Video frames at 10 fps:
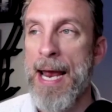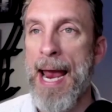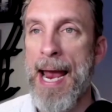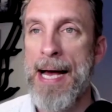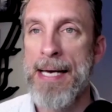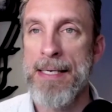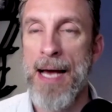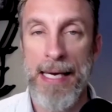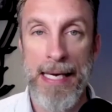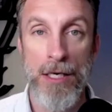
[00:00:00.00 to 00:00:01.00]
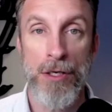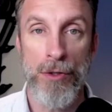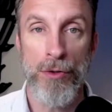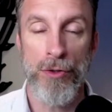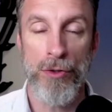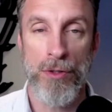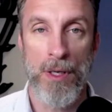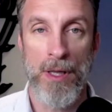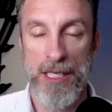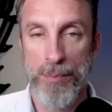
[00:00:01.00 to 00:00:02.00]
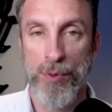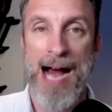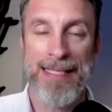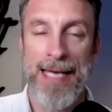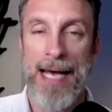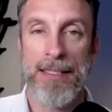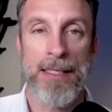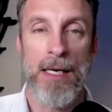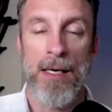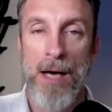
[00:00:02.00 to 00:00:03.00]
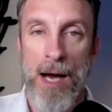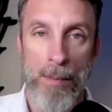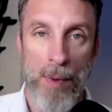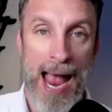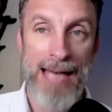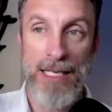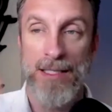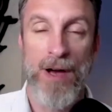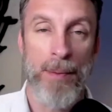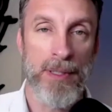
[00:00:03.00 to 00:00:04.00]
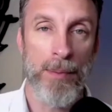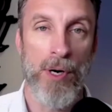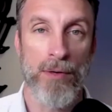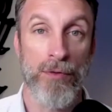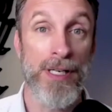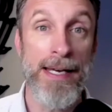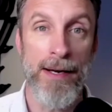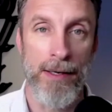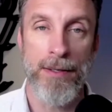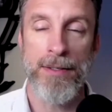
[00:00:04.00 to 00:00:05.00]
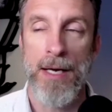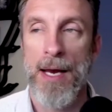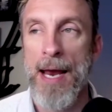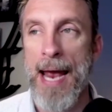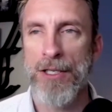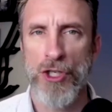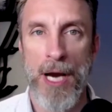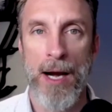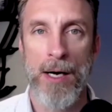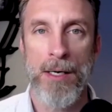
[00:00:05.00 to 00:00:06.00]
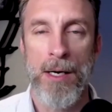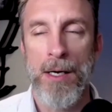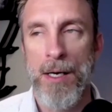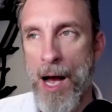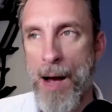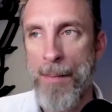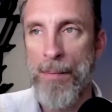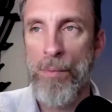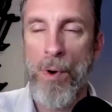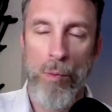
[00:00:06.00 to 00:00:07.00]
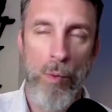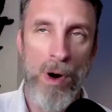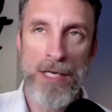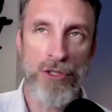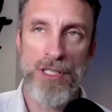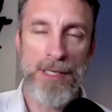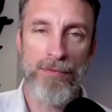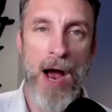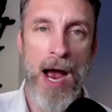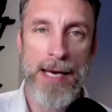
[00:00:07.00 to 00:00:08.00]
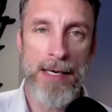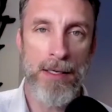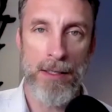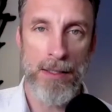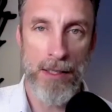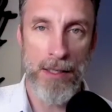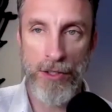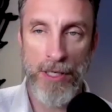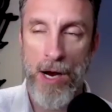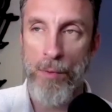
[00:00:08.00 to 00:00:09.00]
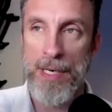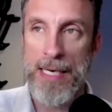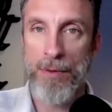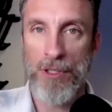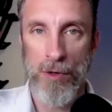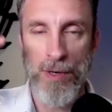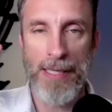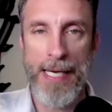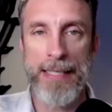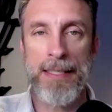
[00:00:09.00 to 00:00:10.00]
And uh, he used this process um, as I was developing the book for years, and shared um, one interesting find years ago when he was doing this.